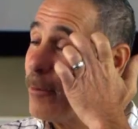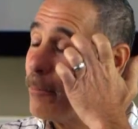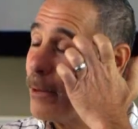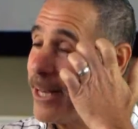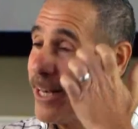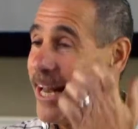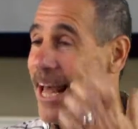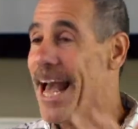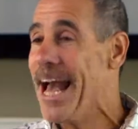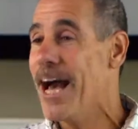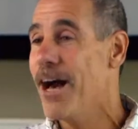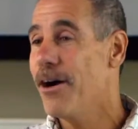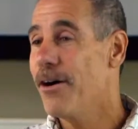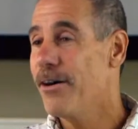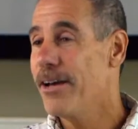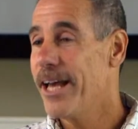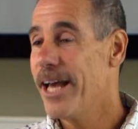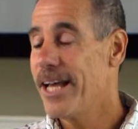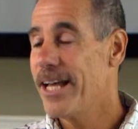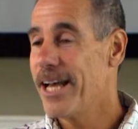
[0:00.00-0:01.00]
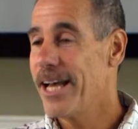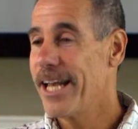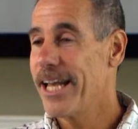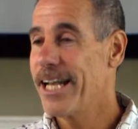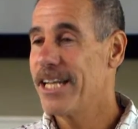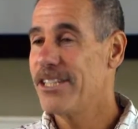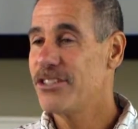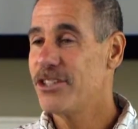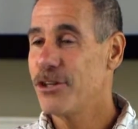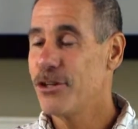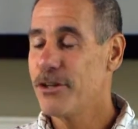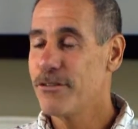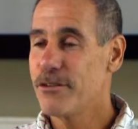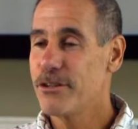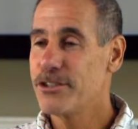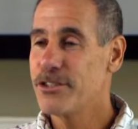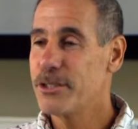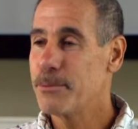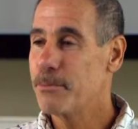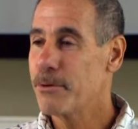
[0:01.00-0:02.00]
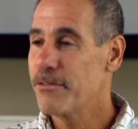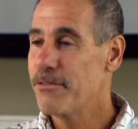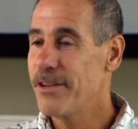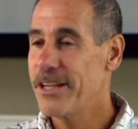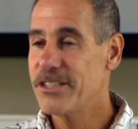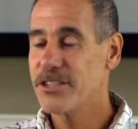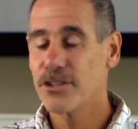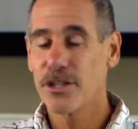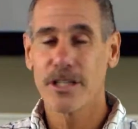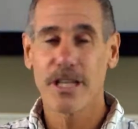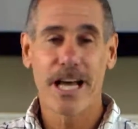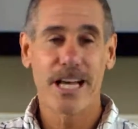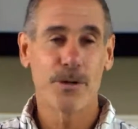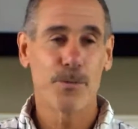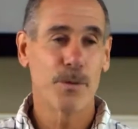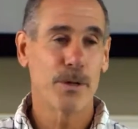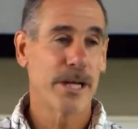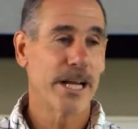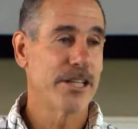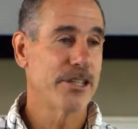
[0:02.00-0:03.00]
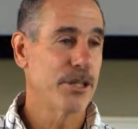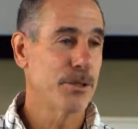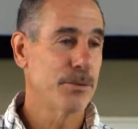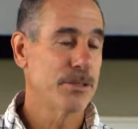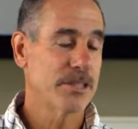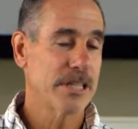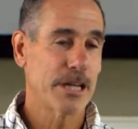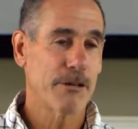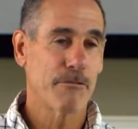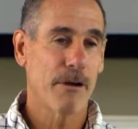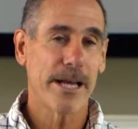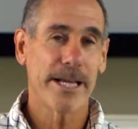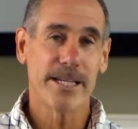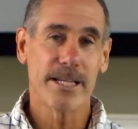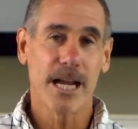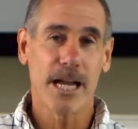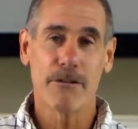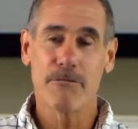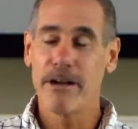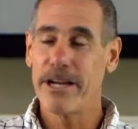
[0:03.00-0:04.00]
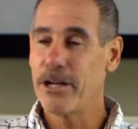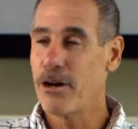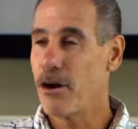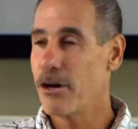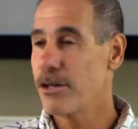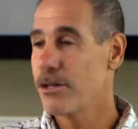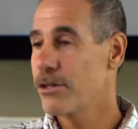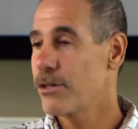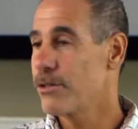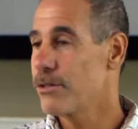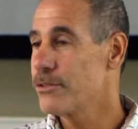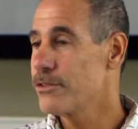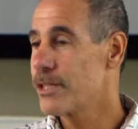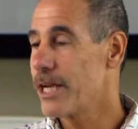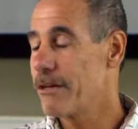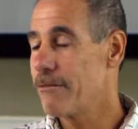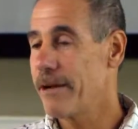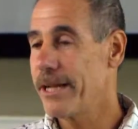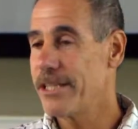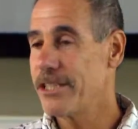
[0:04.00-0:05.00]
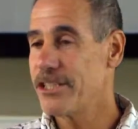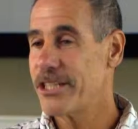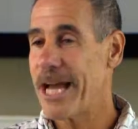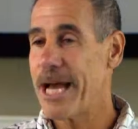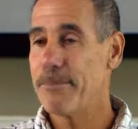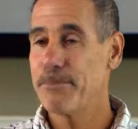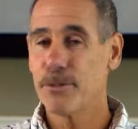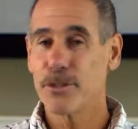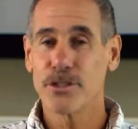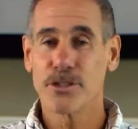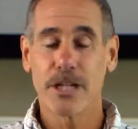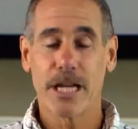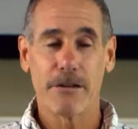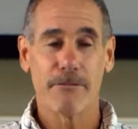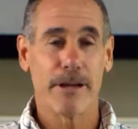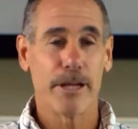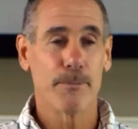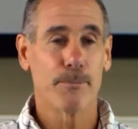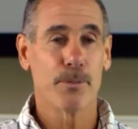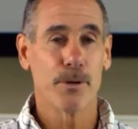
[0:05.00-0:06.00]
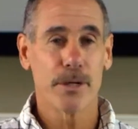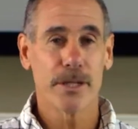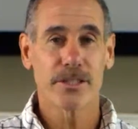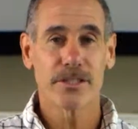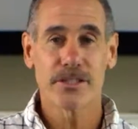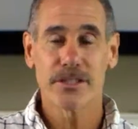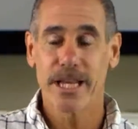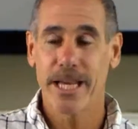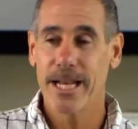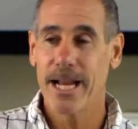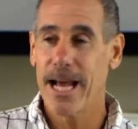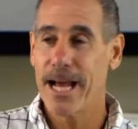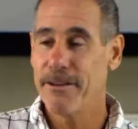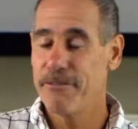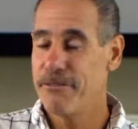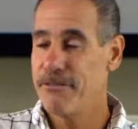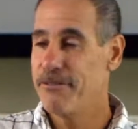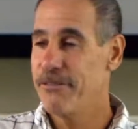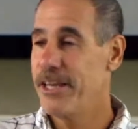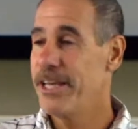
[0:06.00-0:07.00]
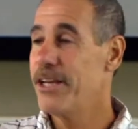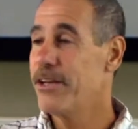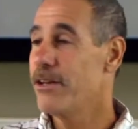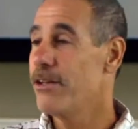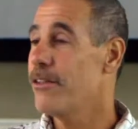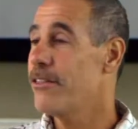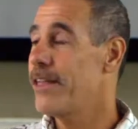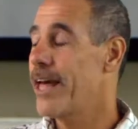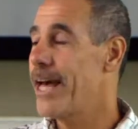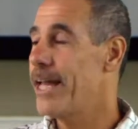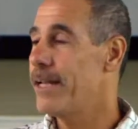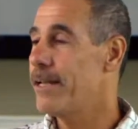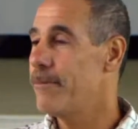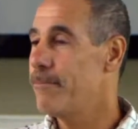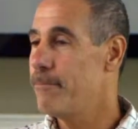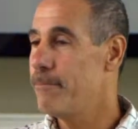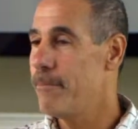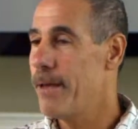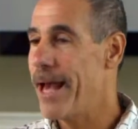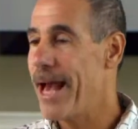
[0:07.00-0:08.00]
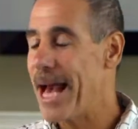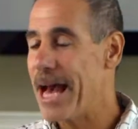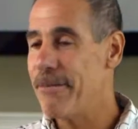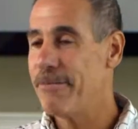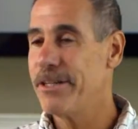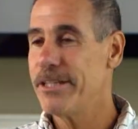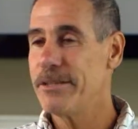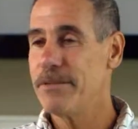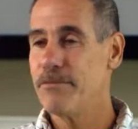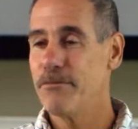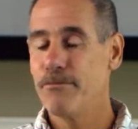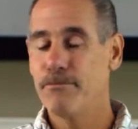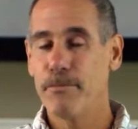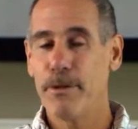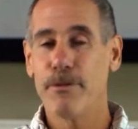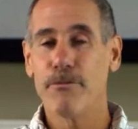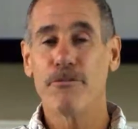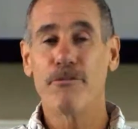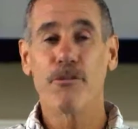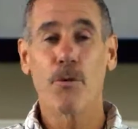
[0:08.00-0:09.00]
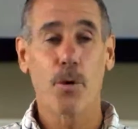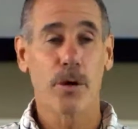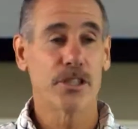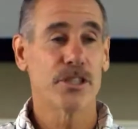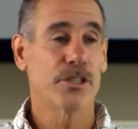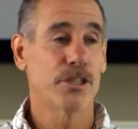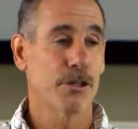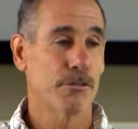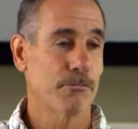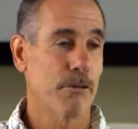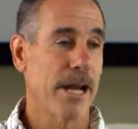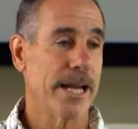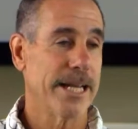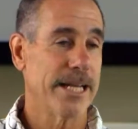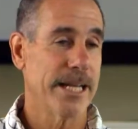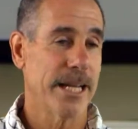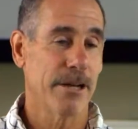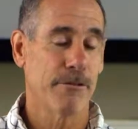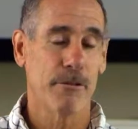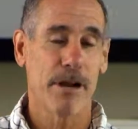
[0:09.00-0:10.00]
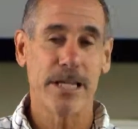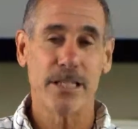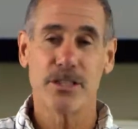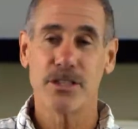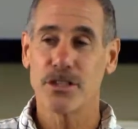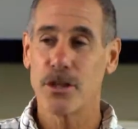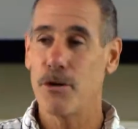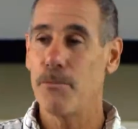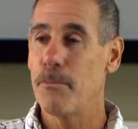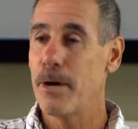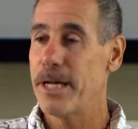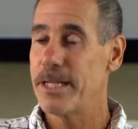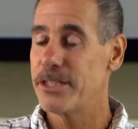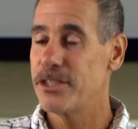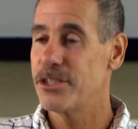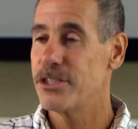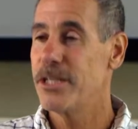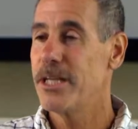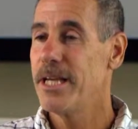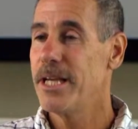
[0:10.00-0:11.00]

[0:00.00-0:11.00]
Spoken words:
But now, again, as a university professor, a lot of what I do is I write. I write articles, I write chapters, I write books, and I feel that having been forced to write and write so much,